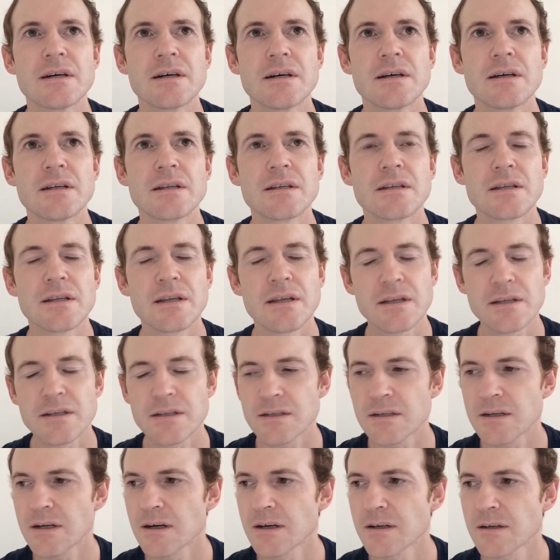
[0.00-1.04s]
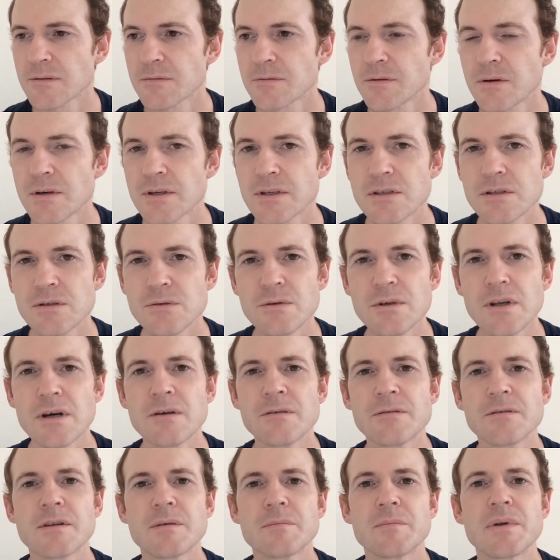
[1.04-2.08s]
It's all
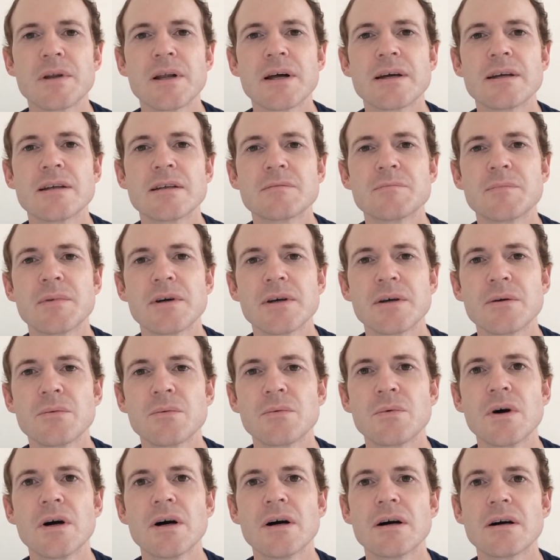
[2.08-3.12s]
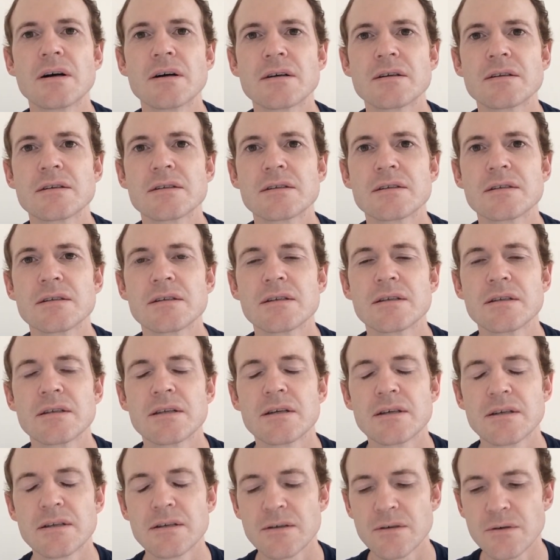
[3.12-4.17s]
over the place, but it works.
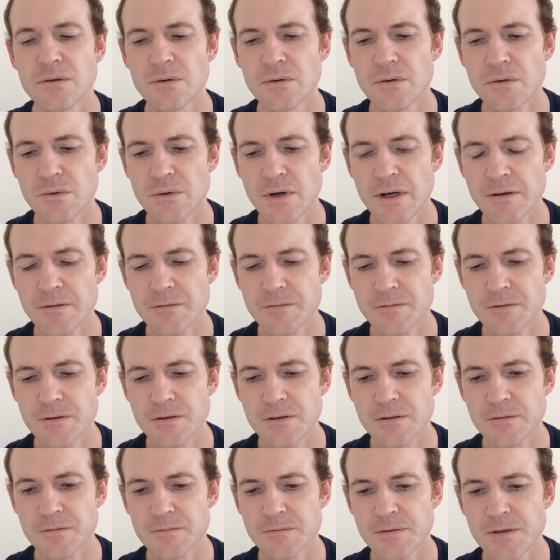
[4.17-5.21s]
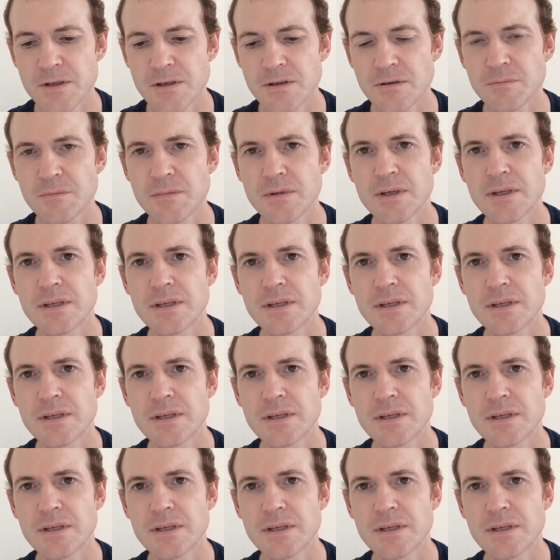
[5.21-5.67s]
All the way through the film,